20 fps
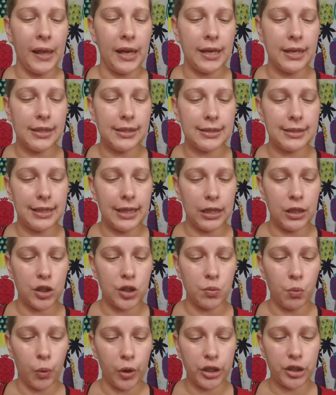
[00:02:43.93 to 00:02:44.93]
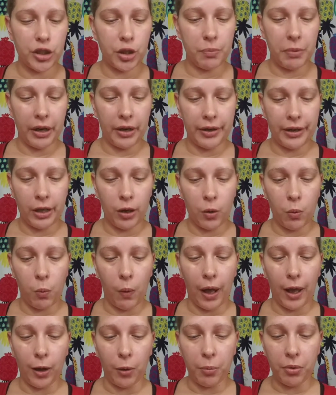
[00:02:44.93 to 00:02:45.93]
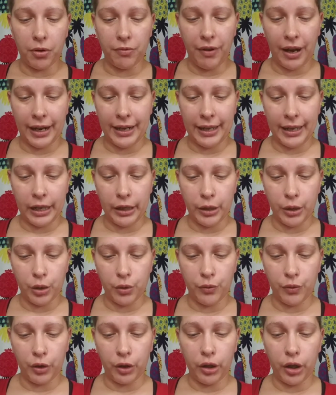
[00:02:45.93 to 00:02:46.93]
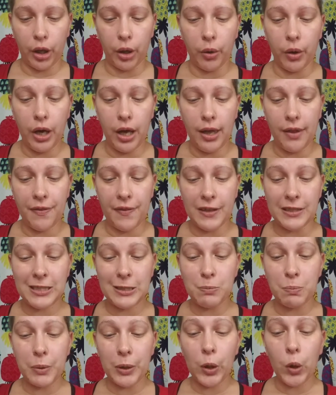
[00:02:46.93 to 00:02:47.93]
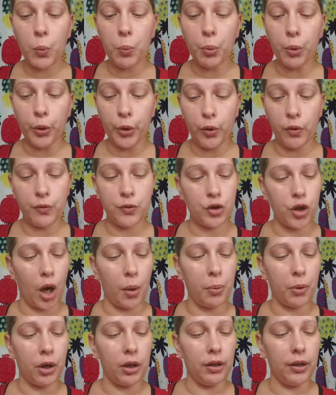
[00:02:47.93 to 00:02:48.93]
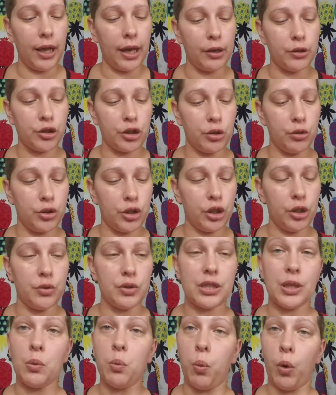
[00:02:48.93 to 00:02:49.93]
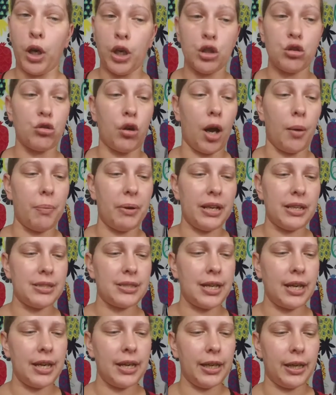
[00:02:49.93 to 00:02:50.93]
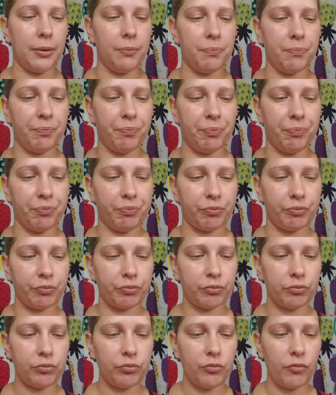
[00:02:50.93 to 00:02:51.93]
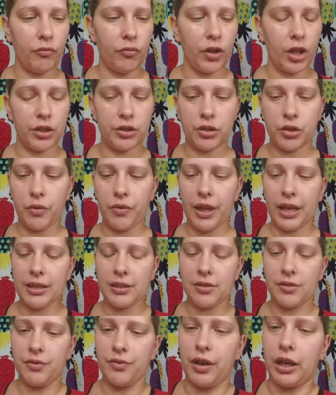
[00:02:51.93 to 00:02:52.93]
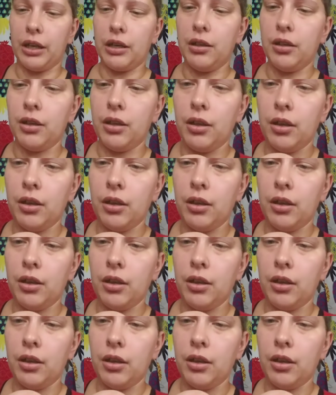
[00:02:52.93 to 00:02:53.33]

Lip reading: skin's moisture barrier while providing a youthful glow. The spill-proof dropper allows you to use it one drop at a time. So that's fun.